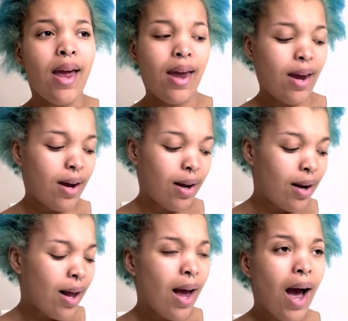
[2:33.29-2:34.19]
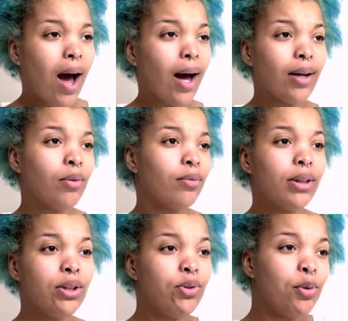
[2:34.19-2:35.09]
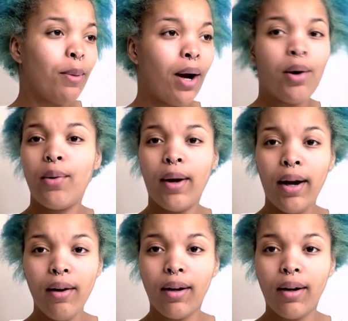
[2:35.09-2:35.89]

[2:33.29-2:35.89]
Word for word: And I don't really do my own hair.